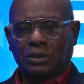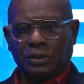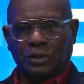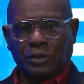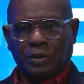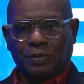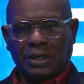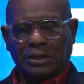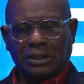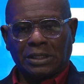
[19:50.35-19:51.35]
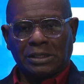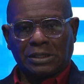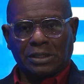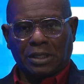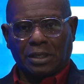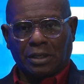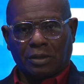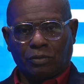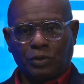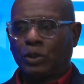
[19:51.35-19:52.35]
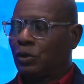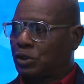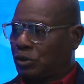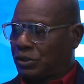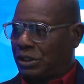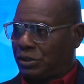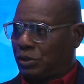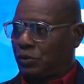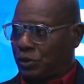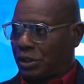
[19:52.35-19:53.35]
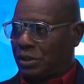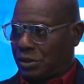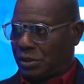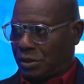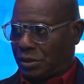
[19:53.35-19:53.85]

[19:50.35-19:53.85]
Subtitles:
to the third party is, we don't trust institutions,